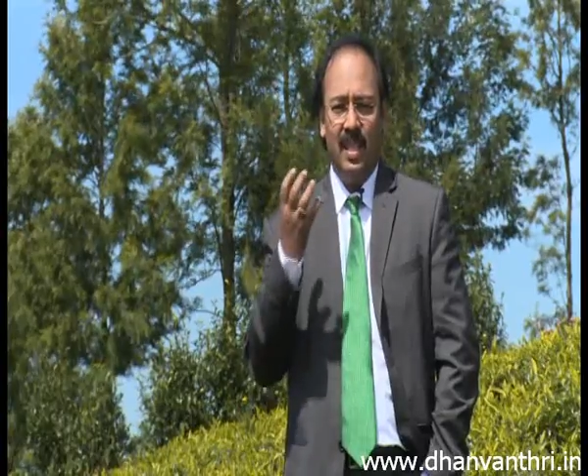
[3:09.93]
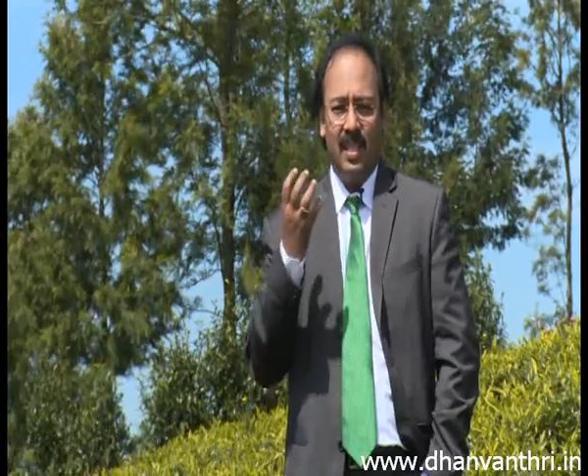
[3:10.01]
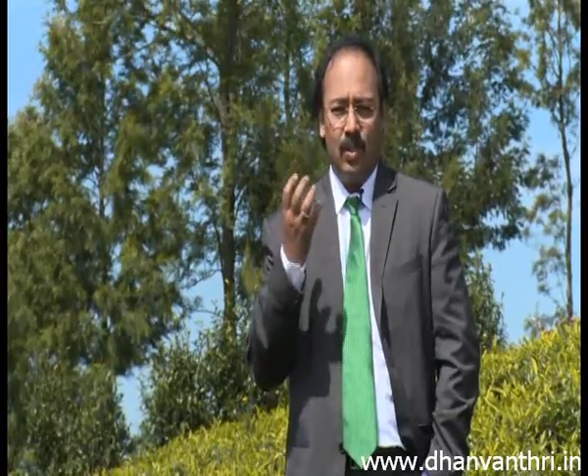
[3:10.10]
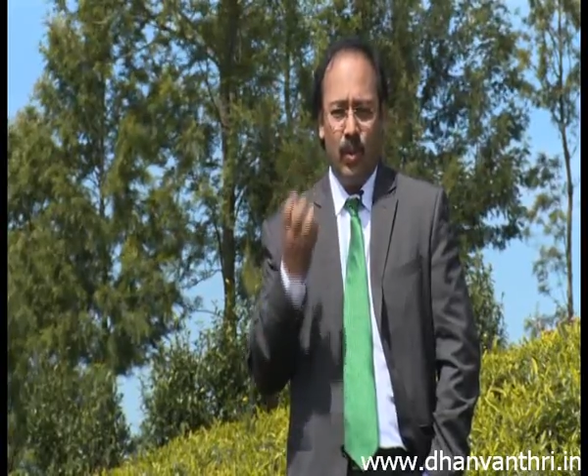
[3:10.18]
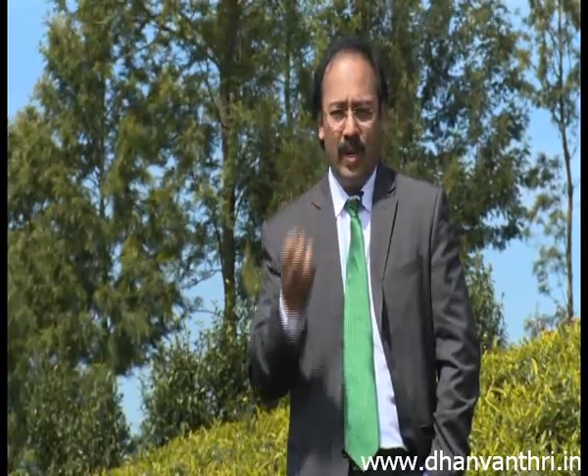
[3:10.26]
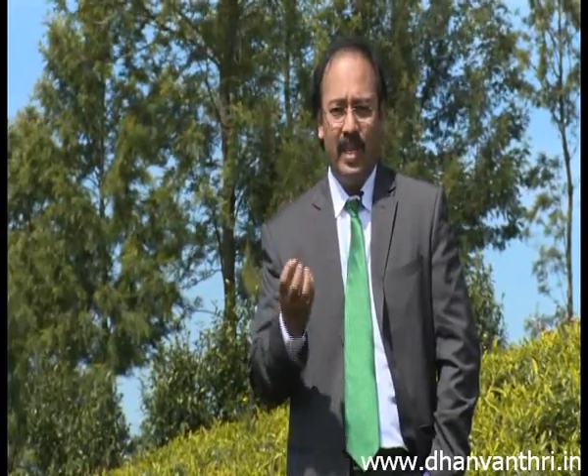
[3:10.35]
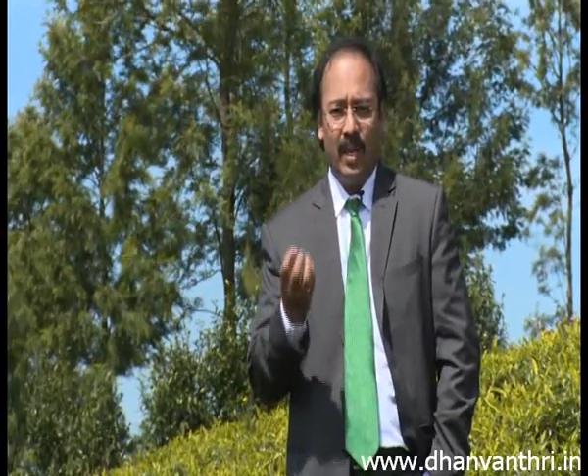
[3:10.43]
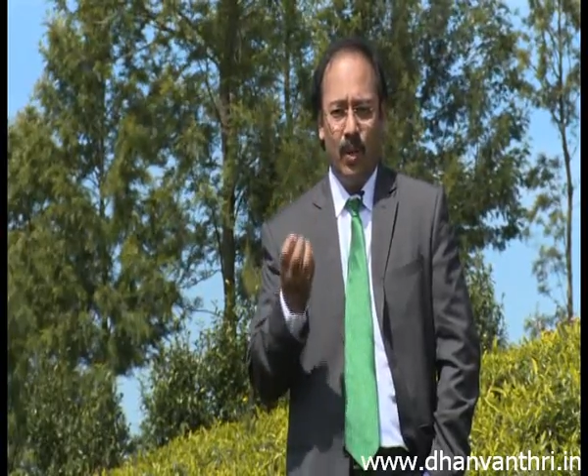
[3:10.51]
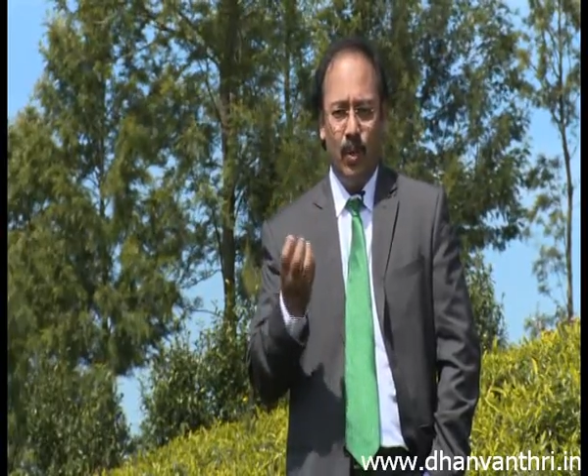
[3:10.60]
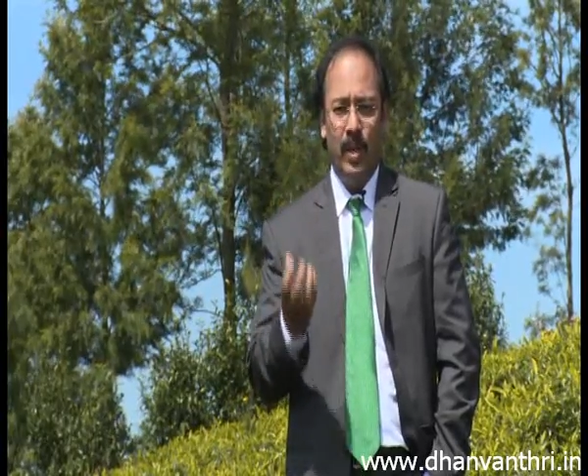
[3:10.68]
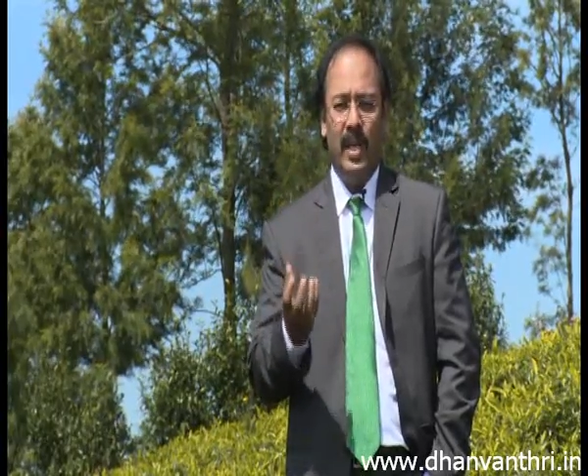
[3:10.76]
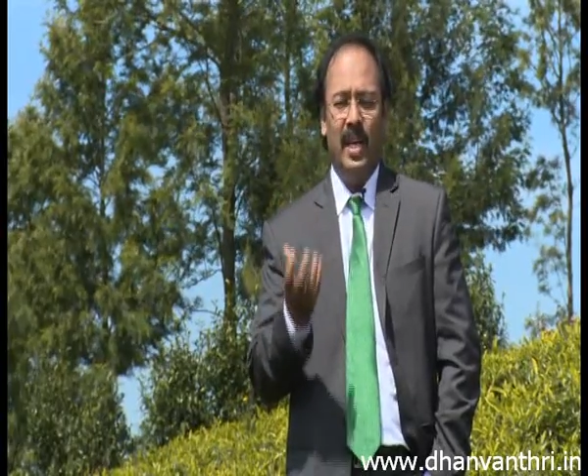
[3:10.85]
pacify
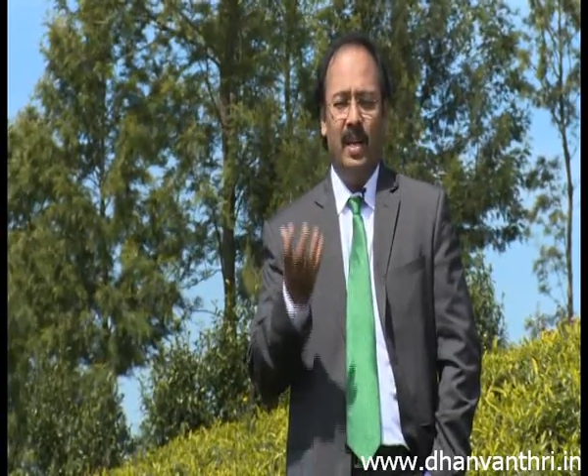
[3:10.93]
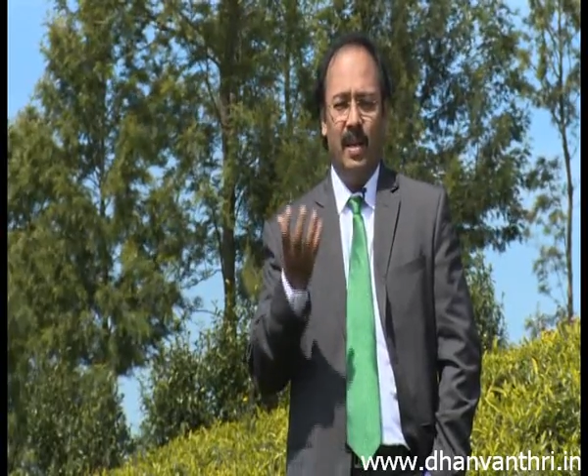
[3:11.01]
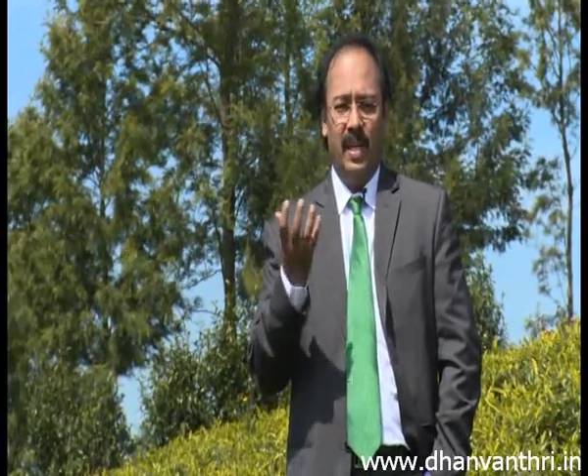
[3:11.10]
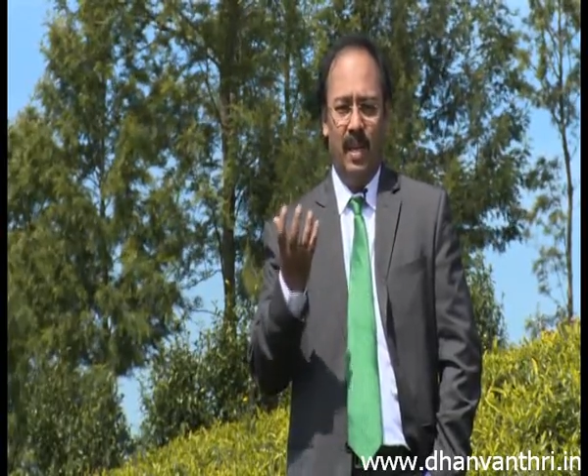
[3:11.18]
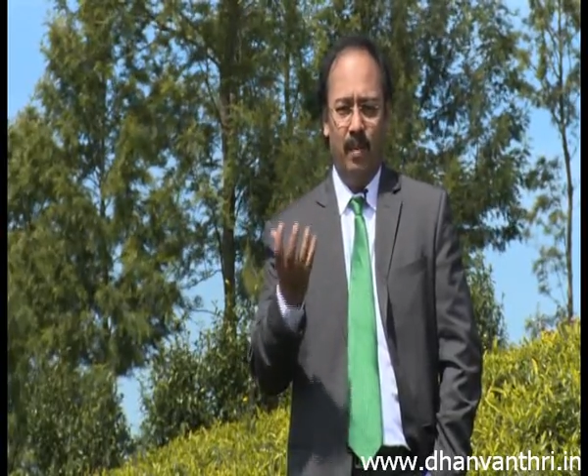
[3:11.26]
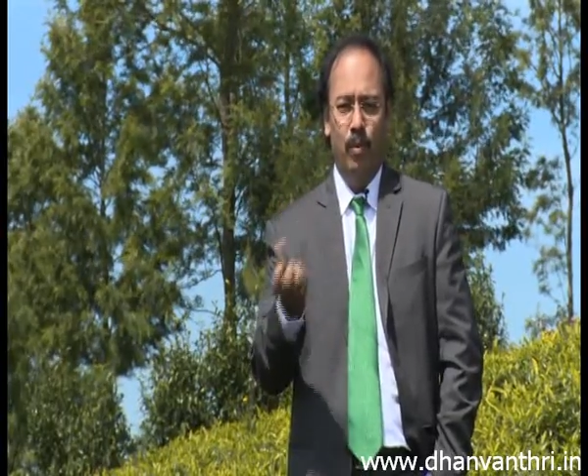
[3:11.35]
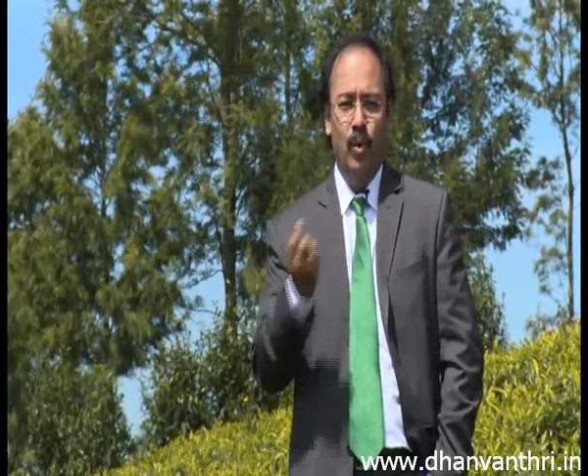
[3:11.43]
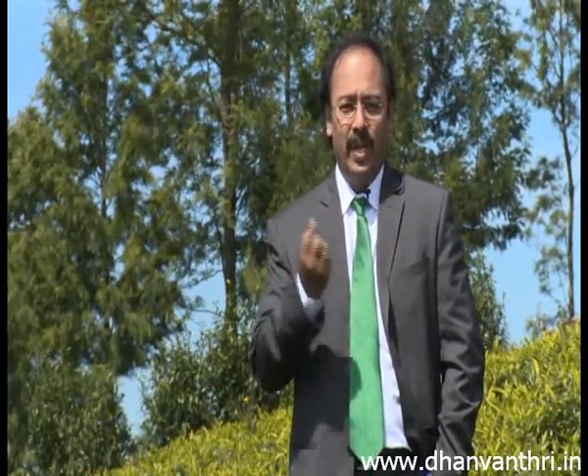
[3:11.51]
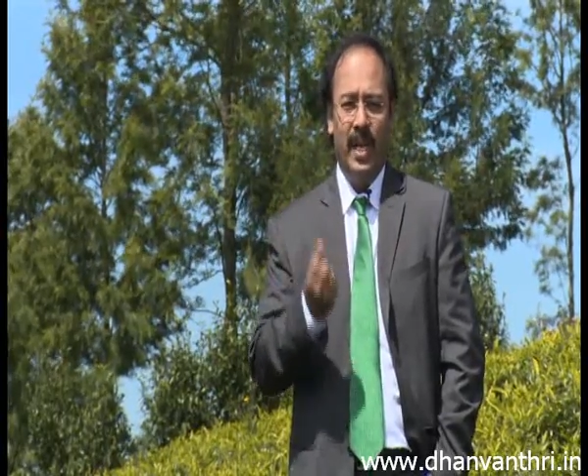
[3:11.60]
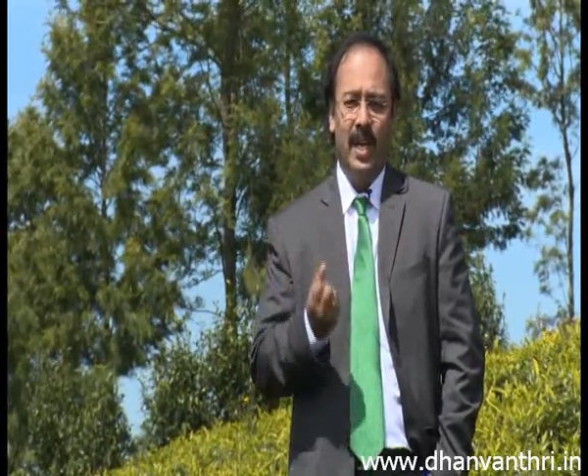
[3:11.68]
the Vata dosha.